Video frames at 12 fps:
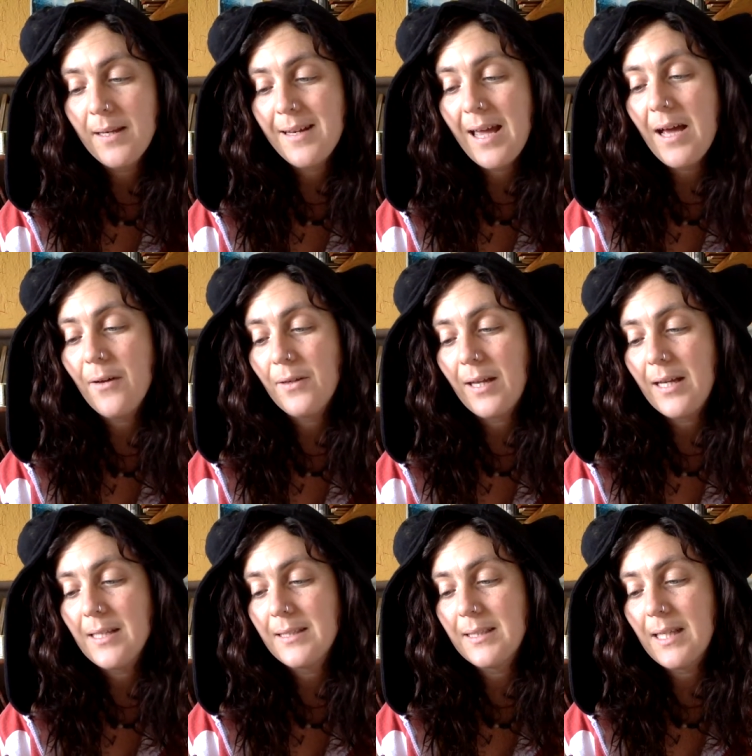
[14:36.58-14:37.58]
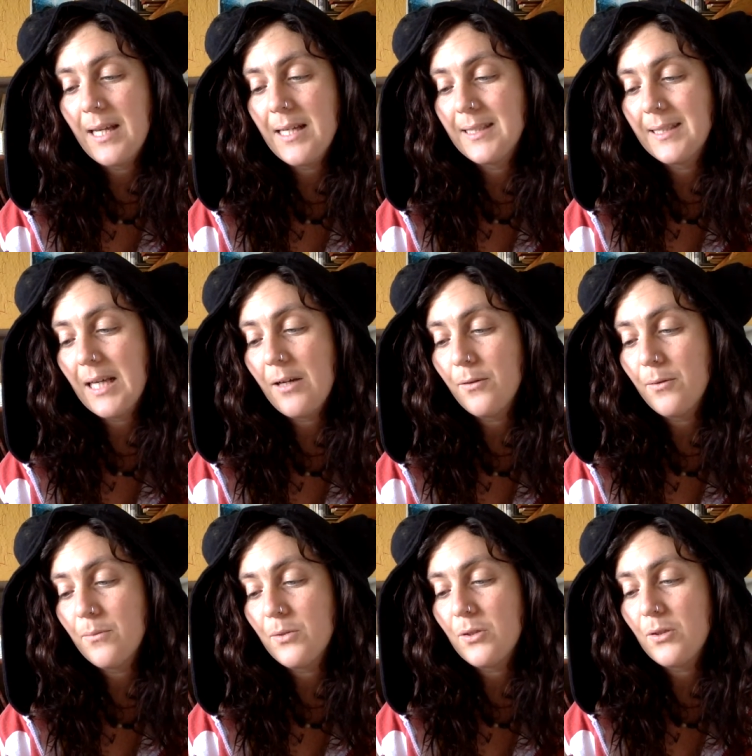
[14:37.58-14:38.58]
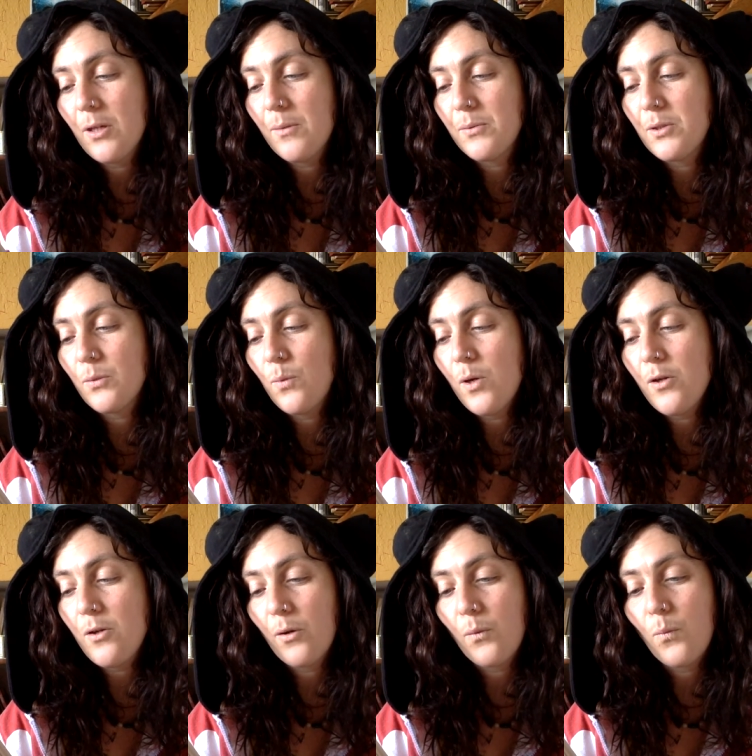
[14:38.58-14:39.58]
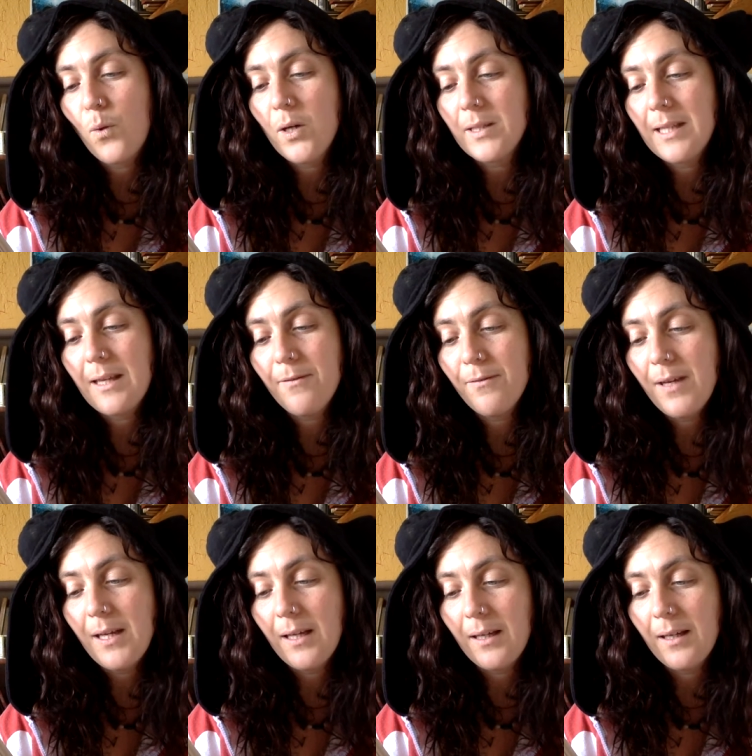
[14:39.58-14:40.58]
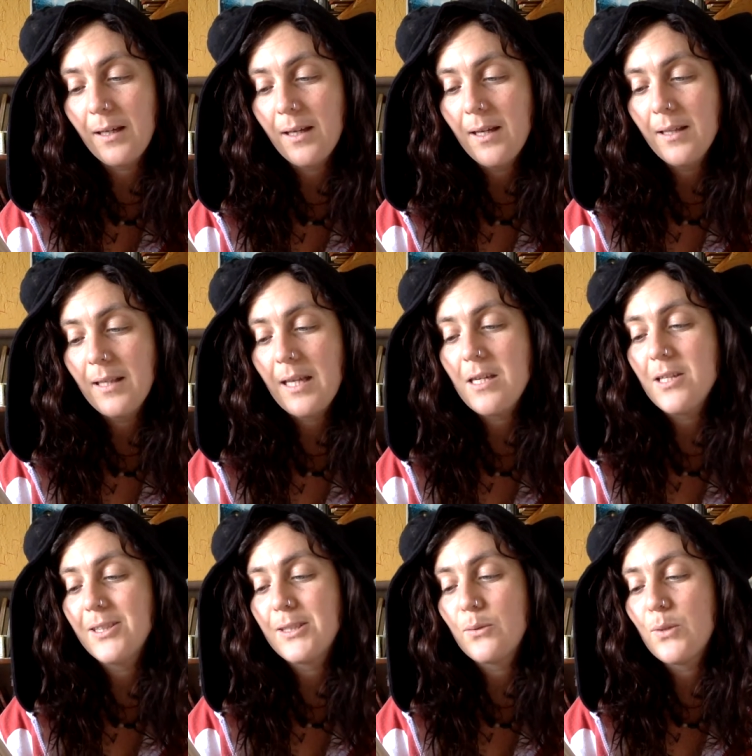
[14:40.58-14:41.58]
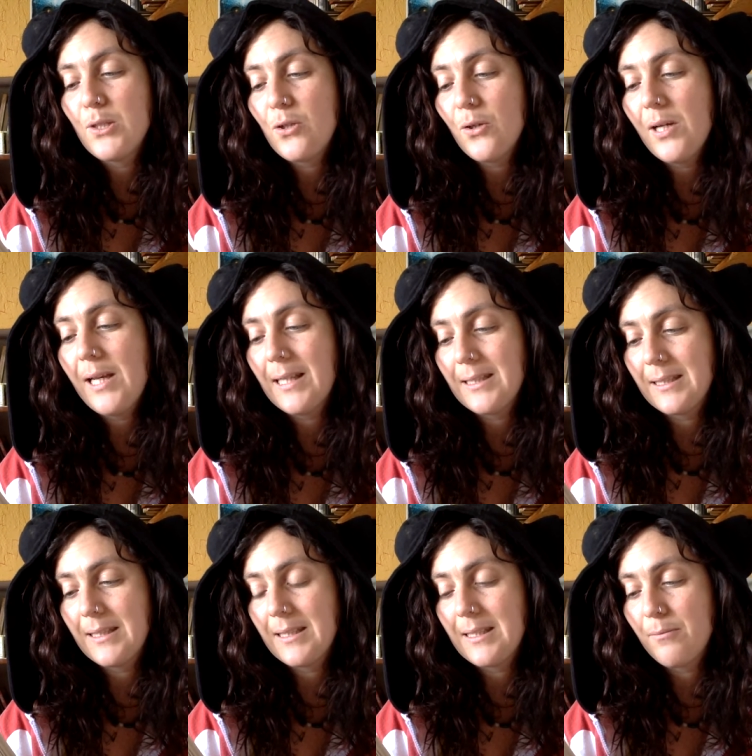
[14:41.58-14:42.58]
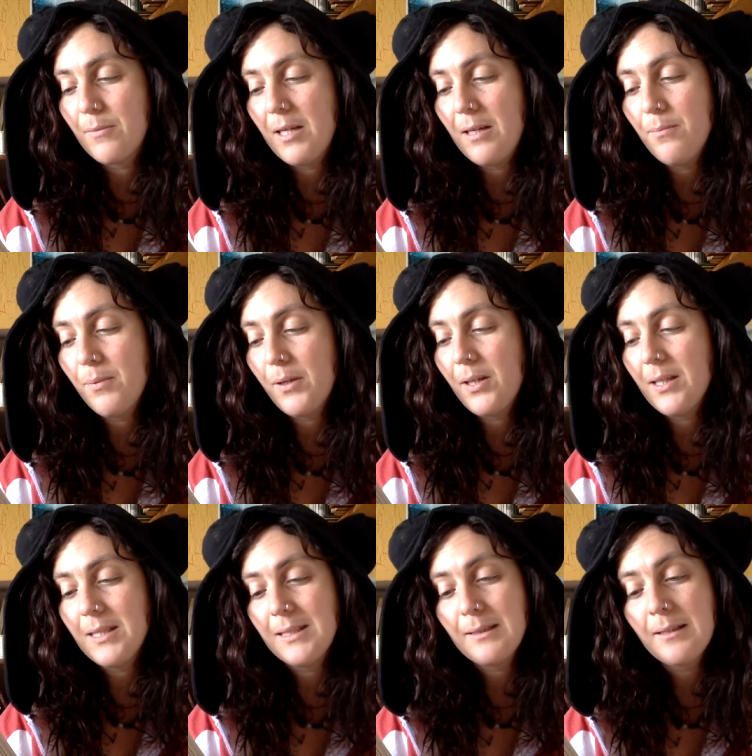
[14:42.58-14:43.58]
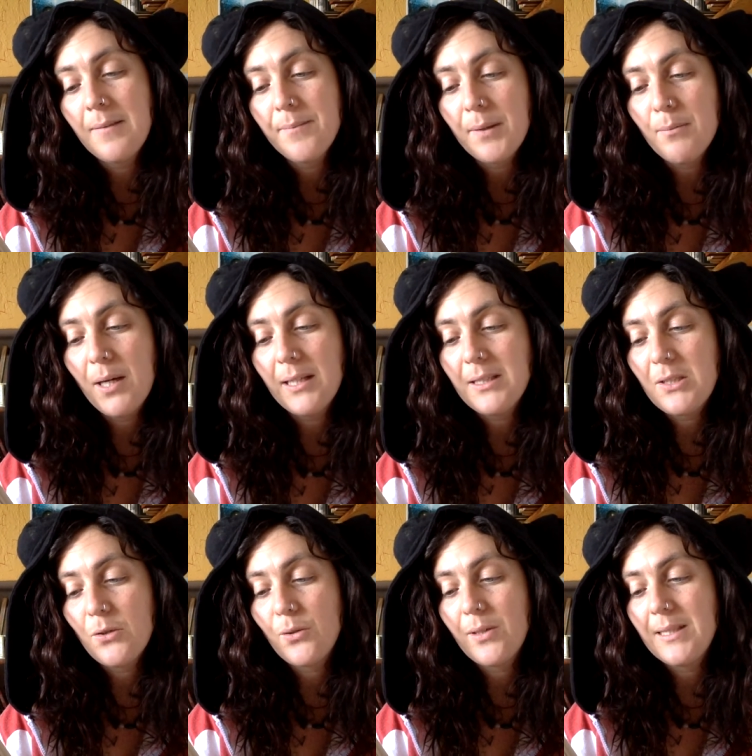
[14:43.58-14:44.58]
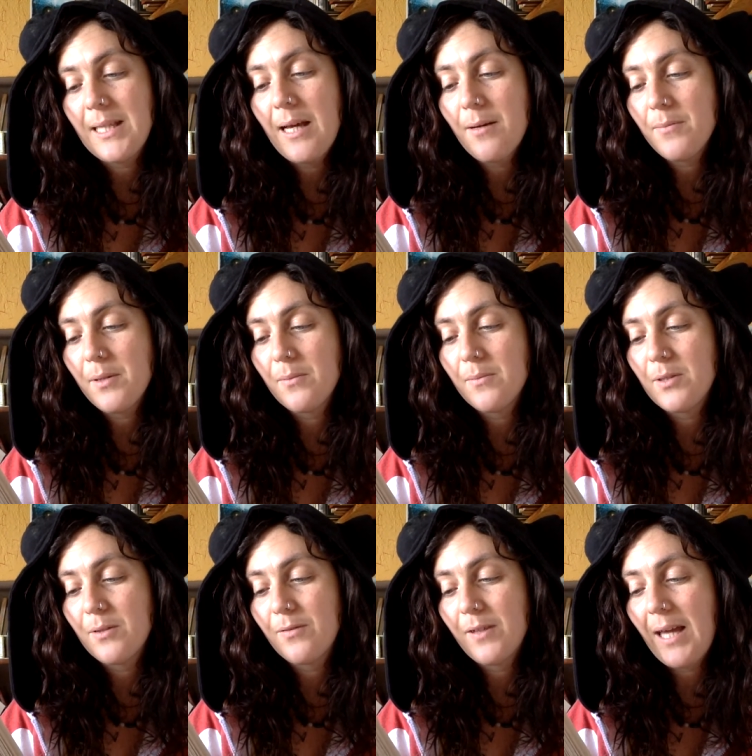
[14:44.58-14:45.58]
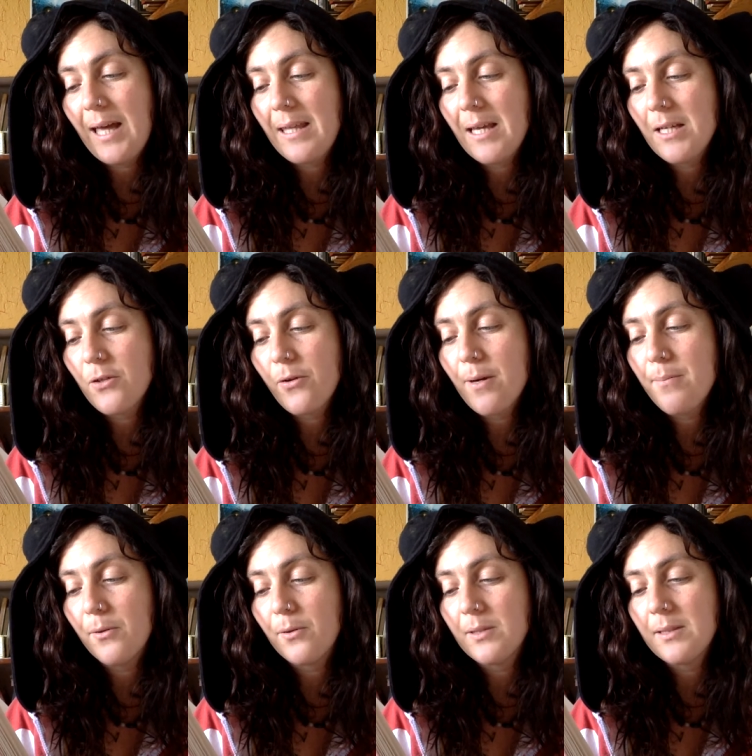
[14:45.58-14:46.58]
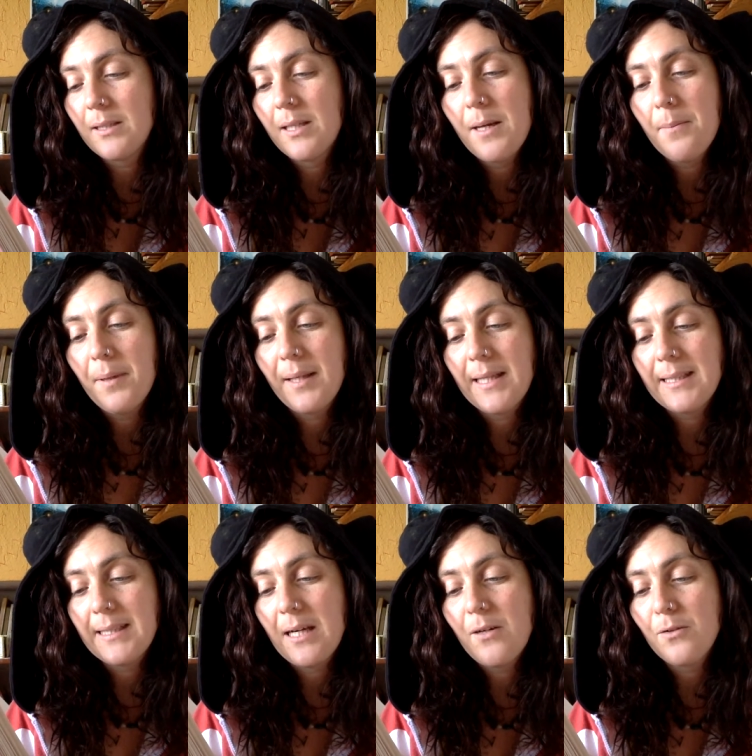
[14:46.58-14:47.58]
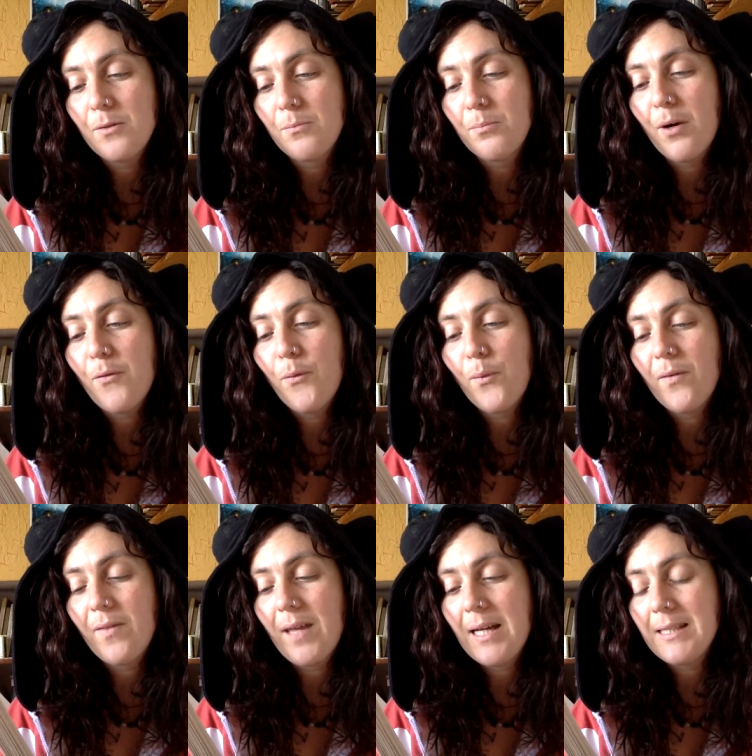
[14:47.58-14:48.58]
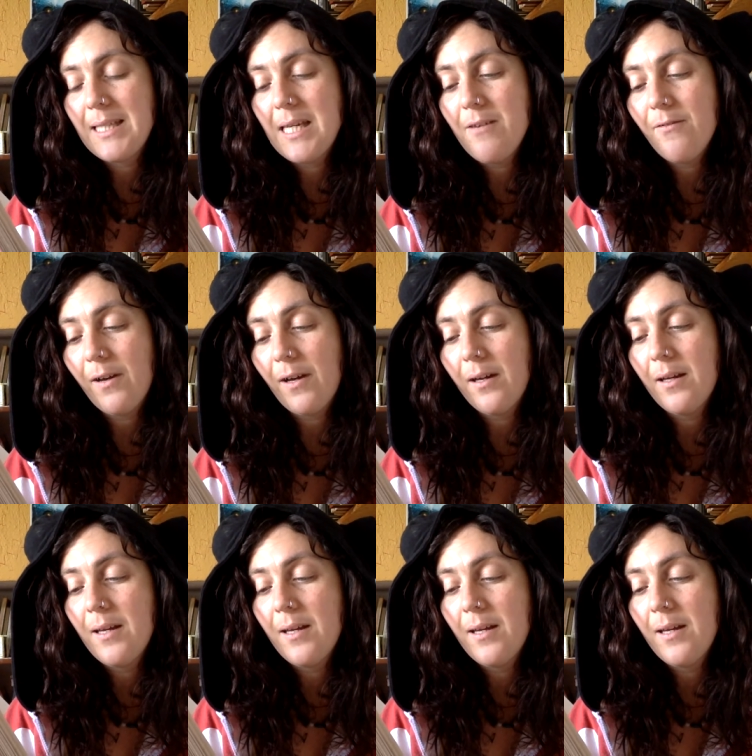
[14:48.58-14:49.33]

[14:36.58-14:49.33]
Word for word: Nowadays, they seldom stop to wonder what they think. They used to enjoy listening to me because my stories helped them to forget their troubles, but they seldom bother with that either.